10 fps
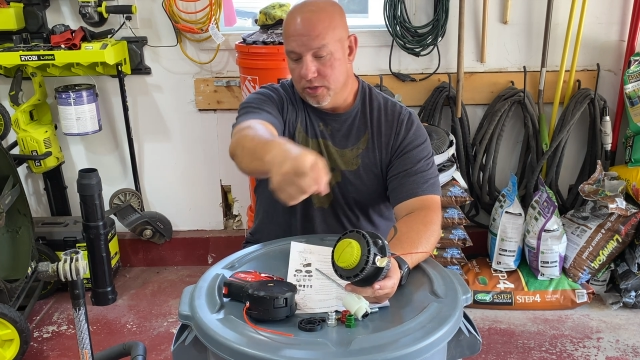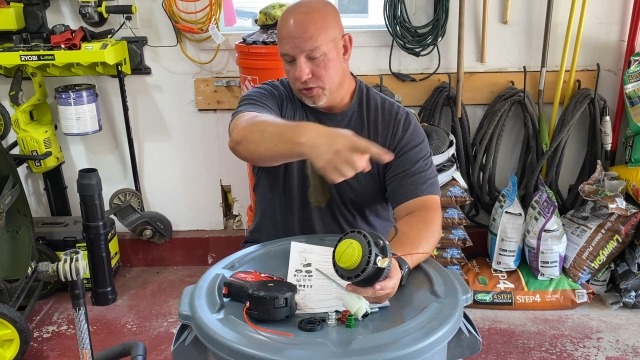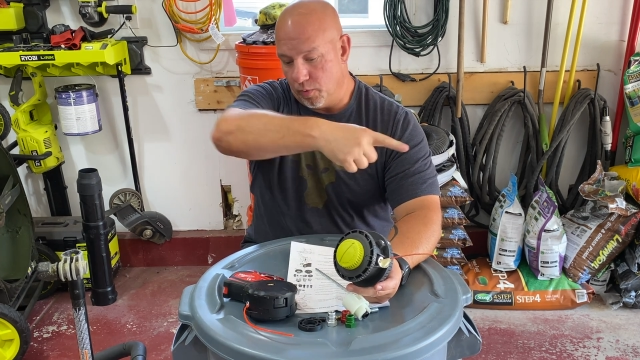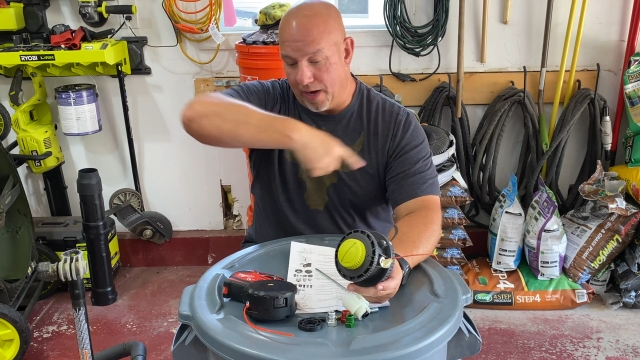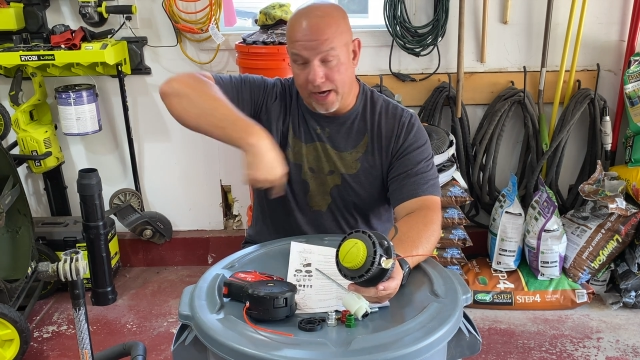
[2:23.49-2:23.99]

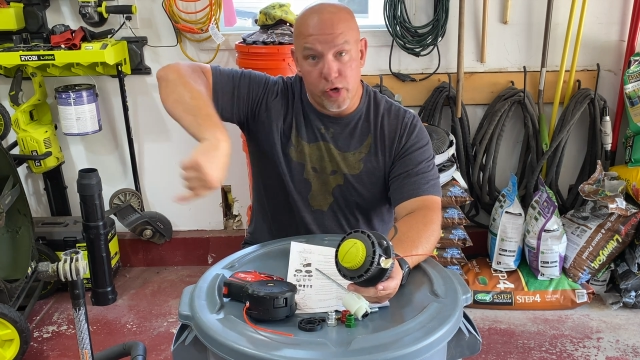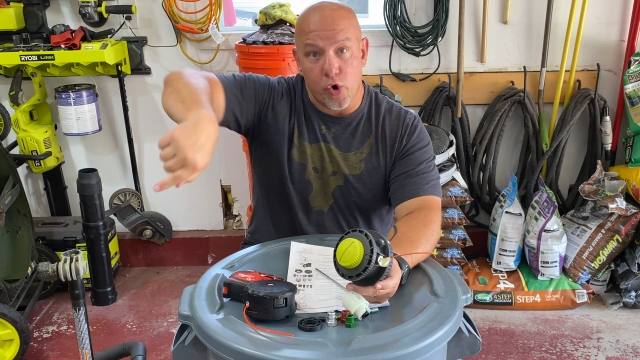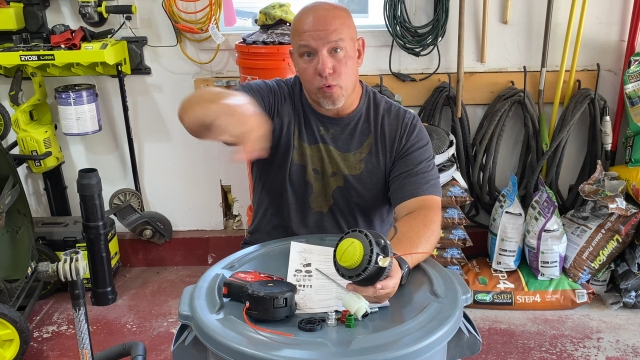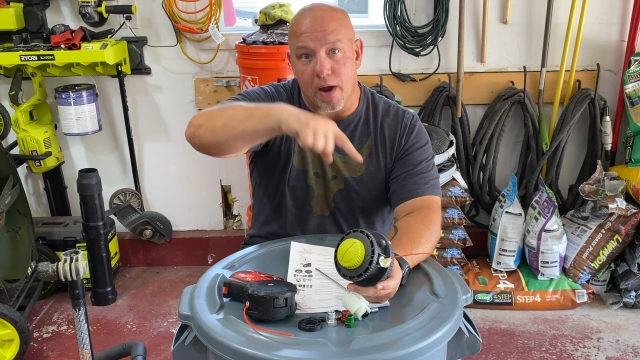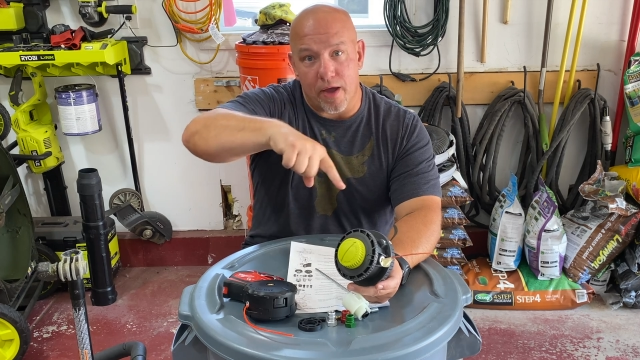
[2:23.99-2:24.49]
So when I go
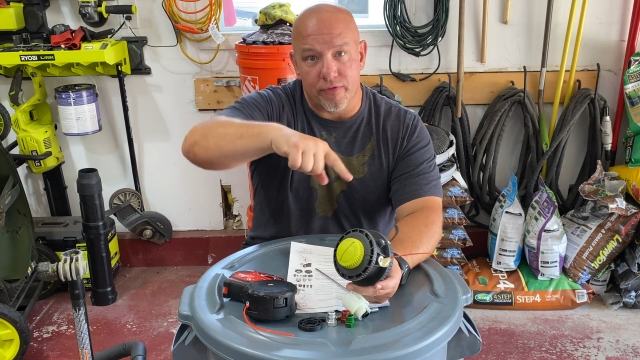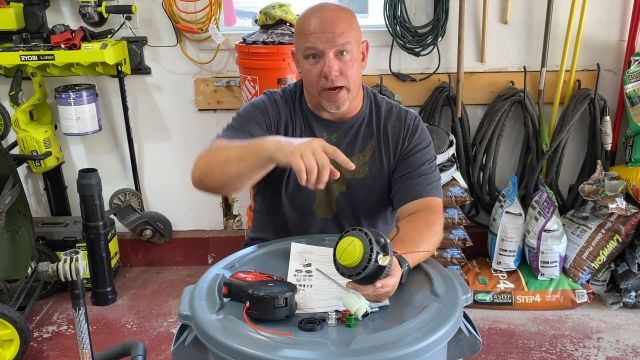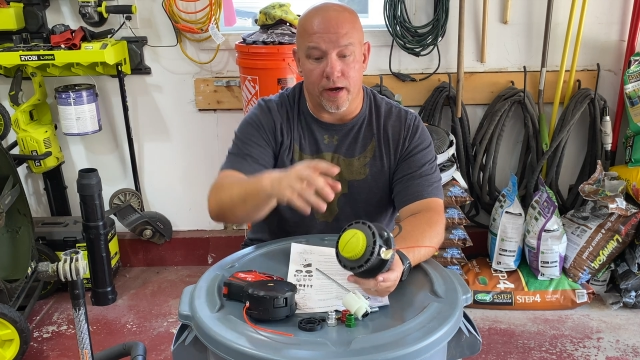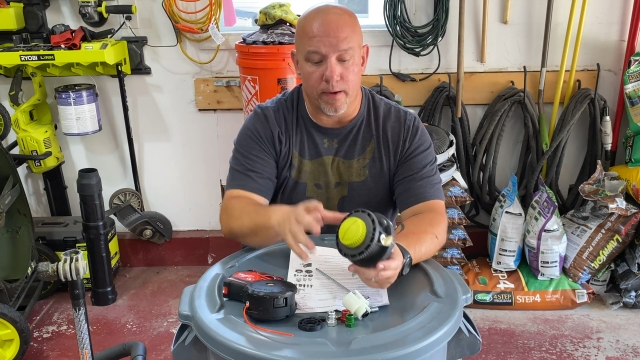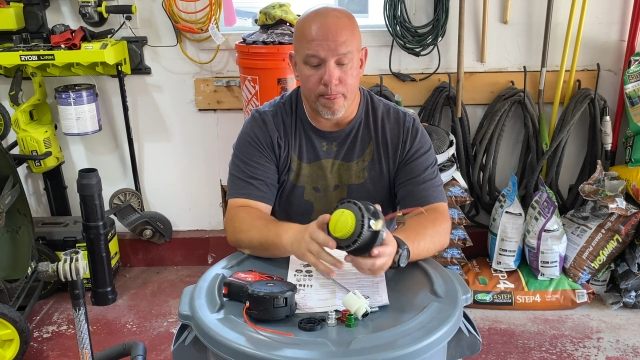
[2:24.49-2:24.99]
around
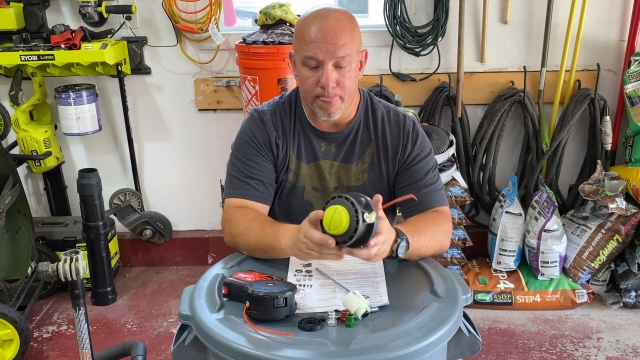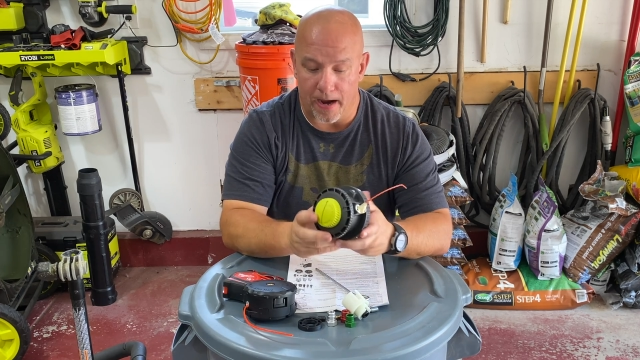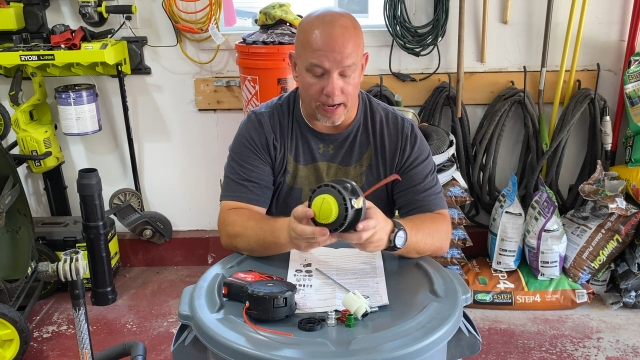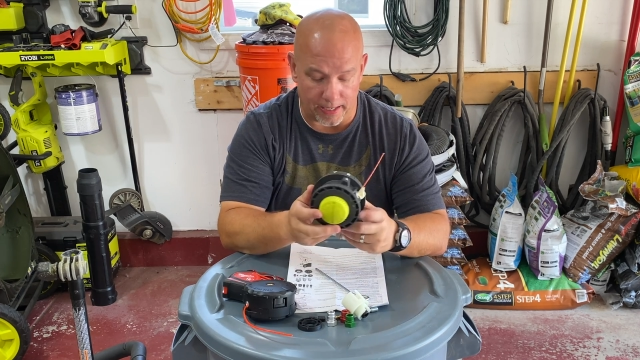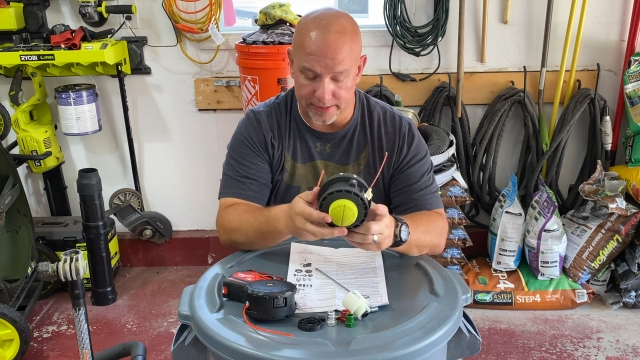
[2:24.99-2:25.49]
there,
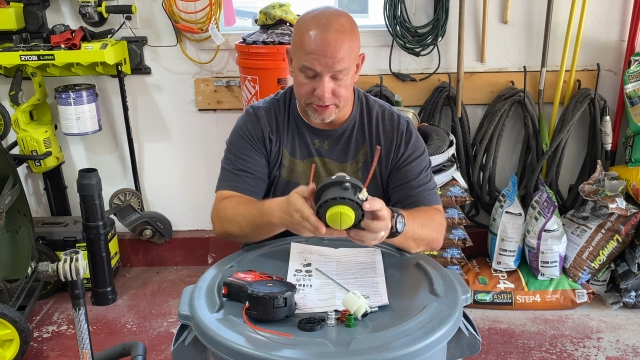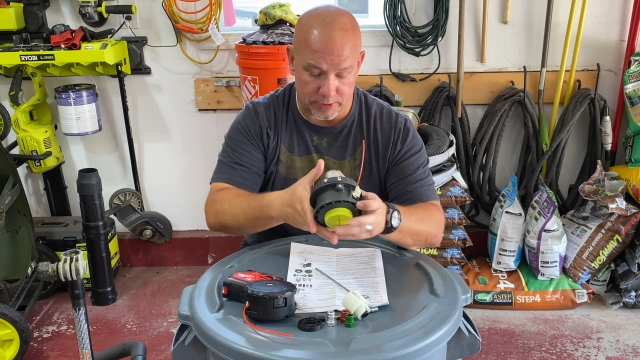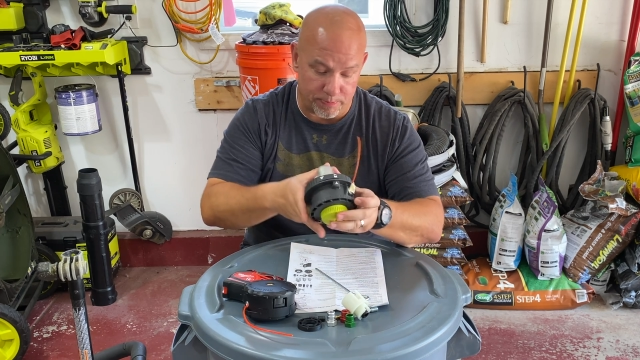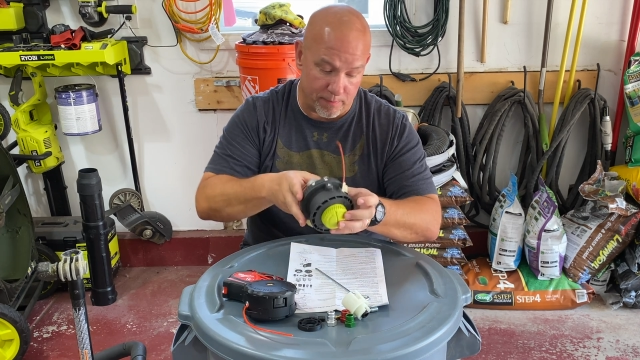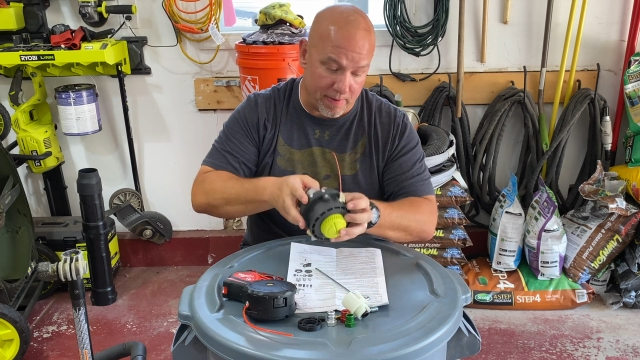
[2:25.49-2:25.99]
I like to
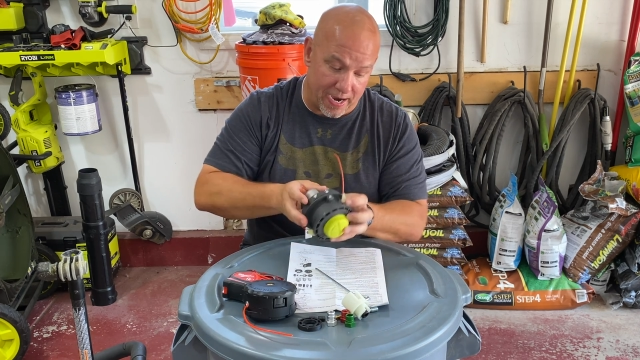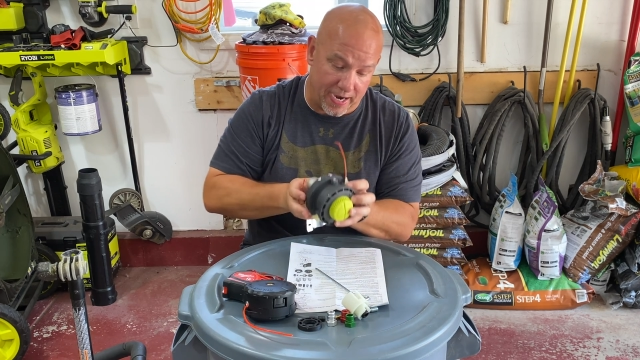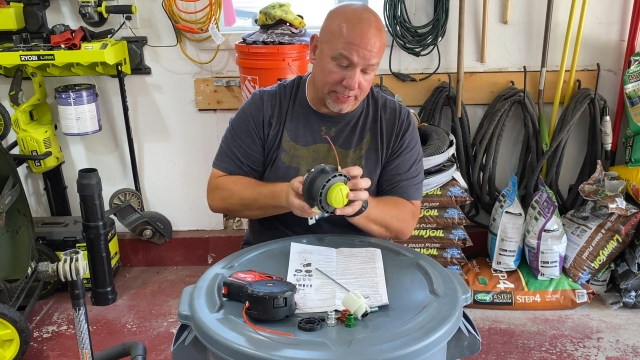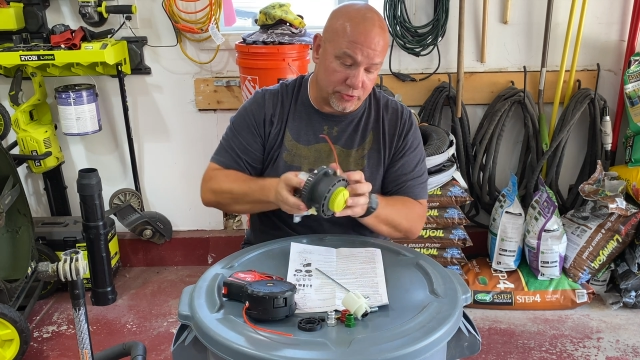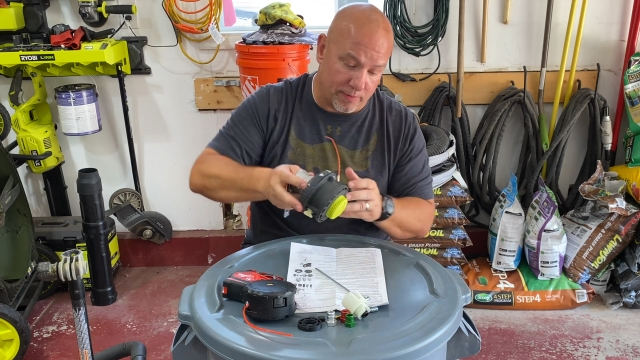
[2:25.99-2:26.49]
just put
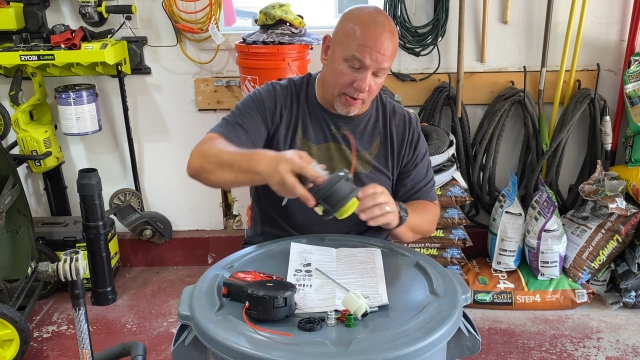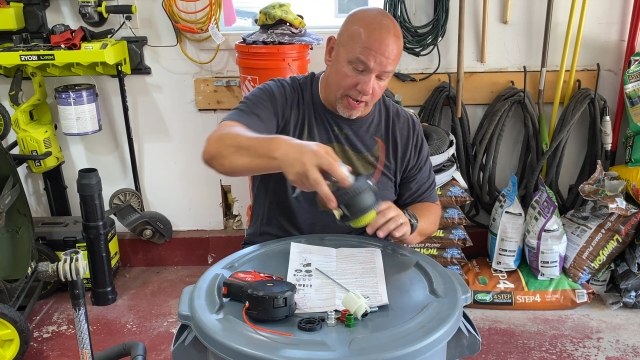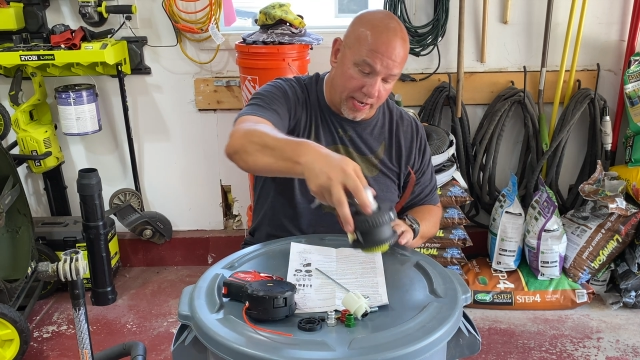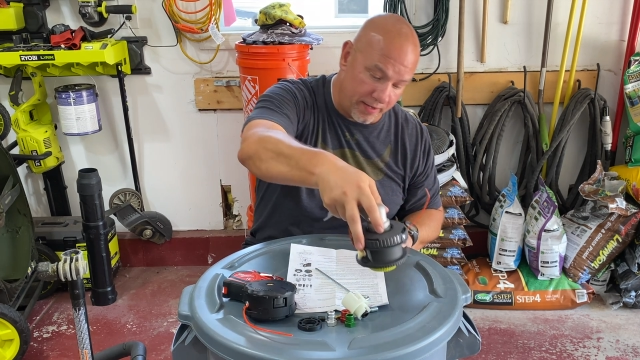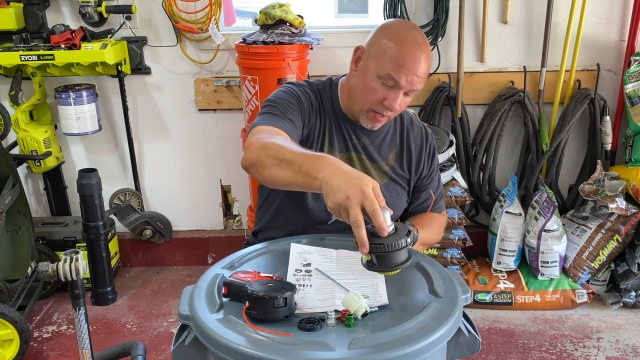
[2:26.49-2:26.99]
my trimmer
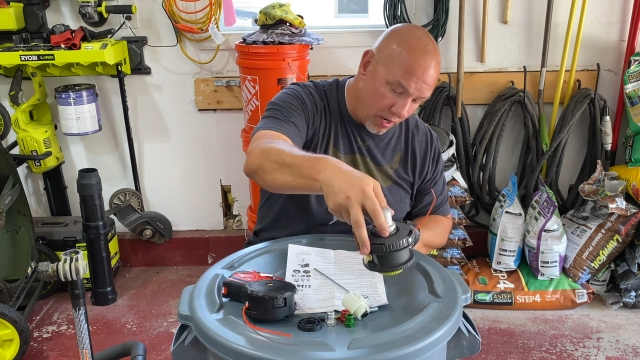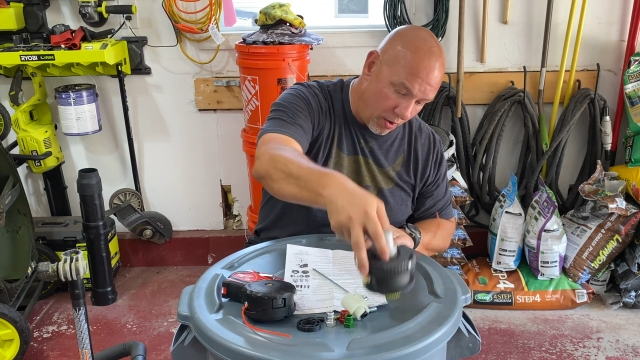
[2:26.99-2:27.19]
head